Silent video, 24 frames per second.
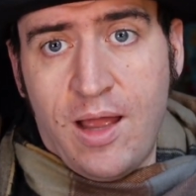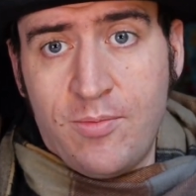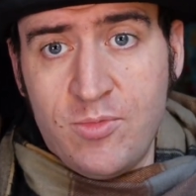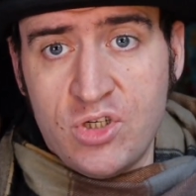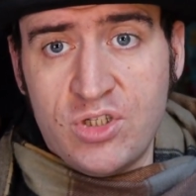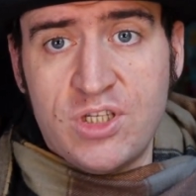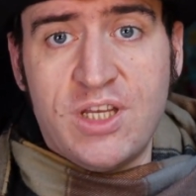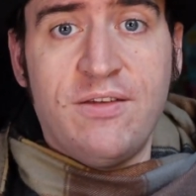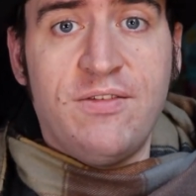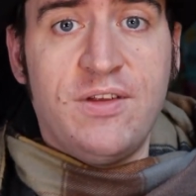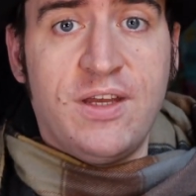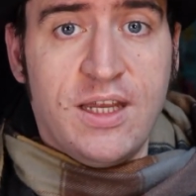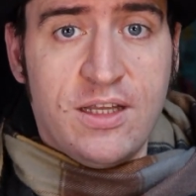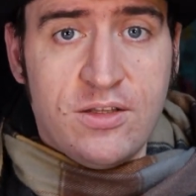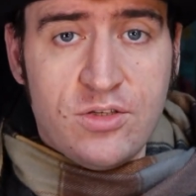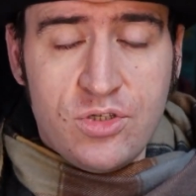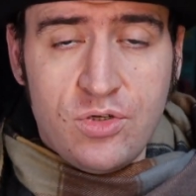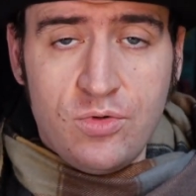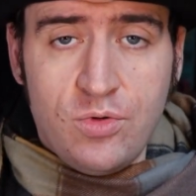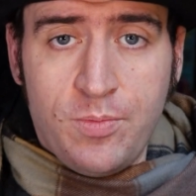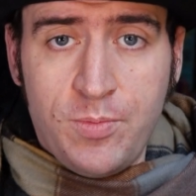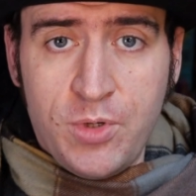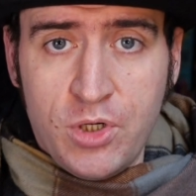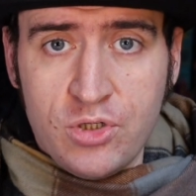I'm just giving it
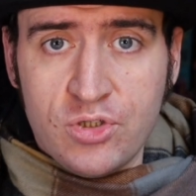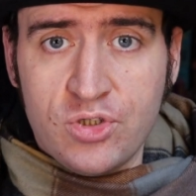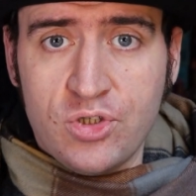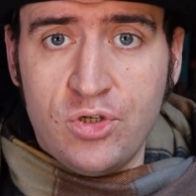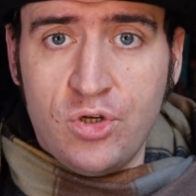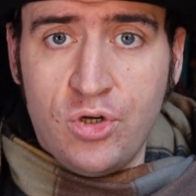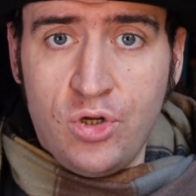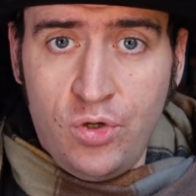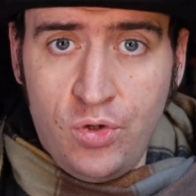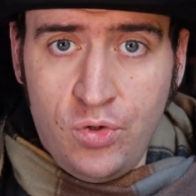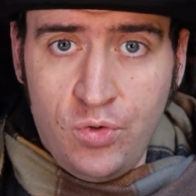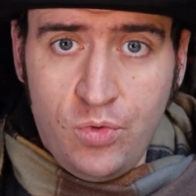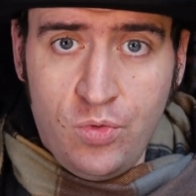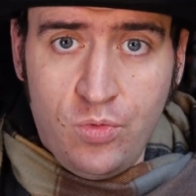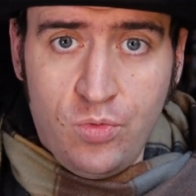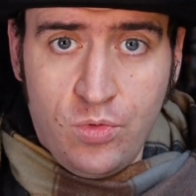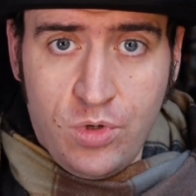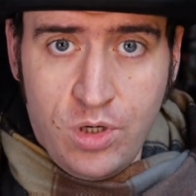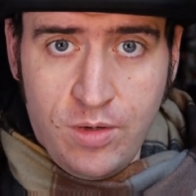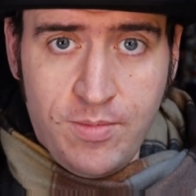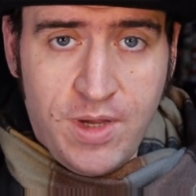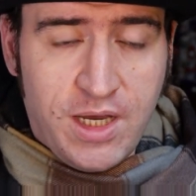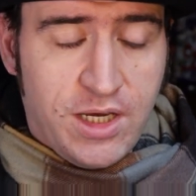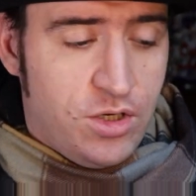to a person who
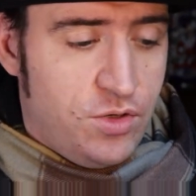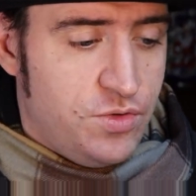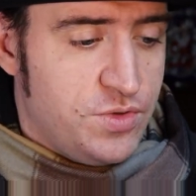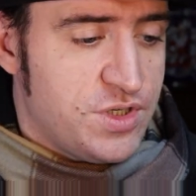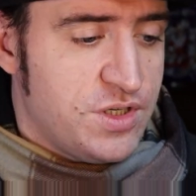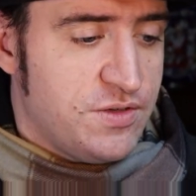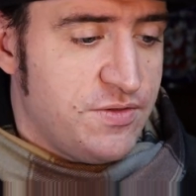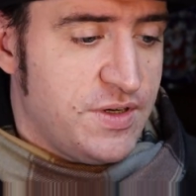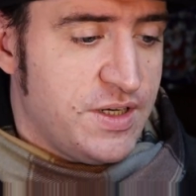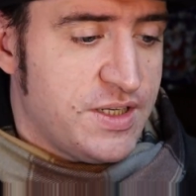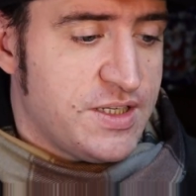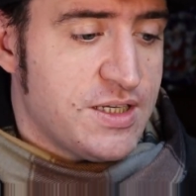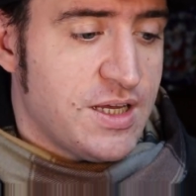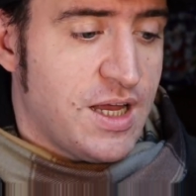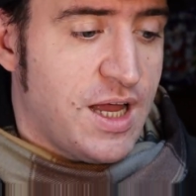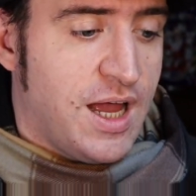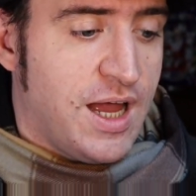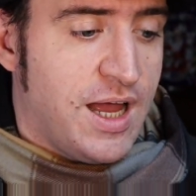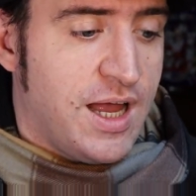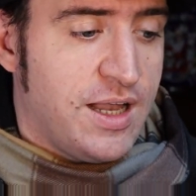can make use of it,